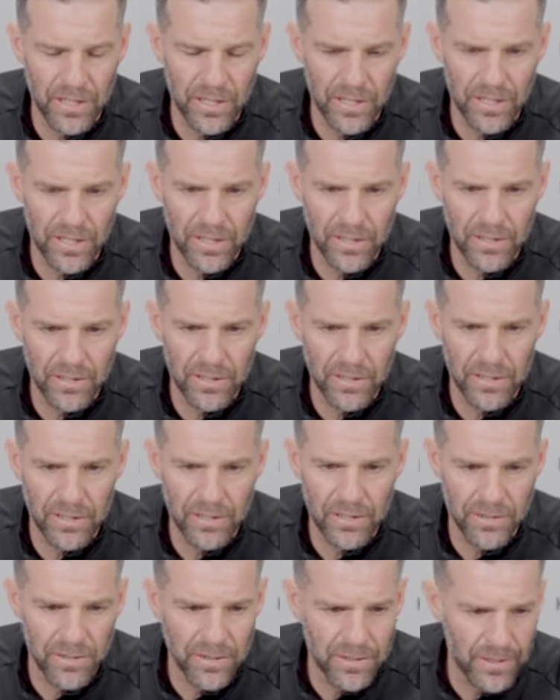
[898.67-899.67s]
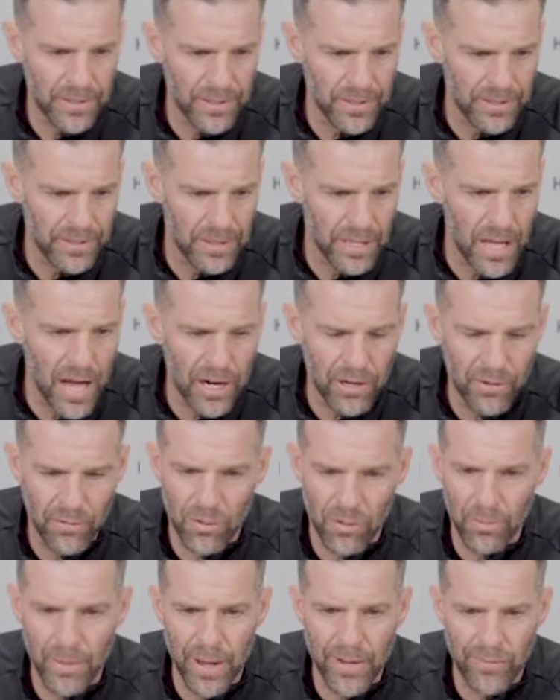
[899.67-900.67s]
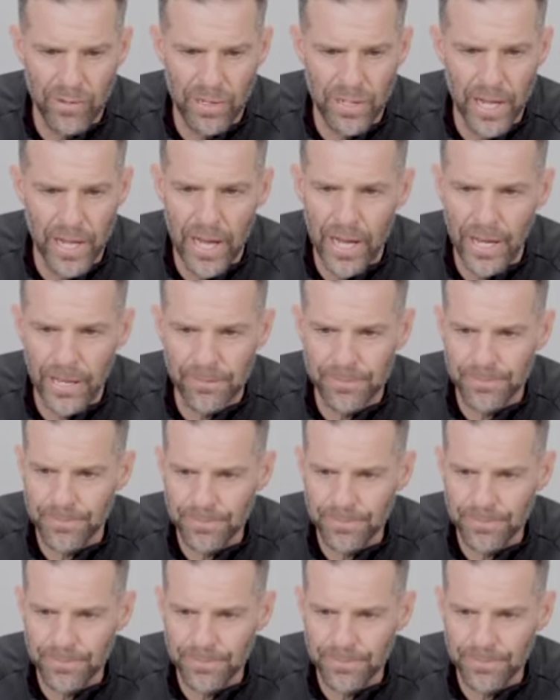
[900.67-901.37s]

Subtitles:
the locker room every day.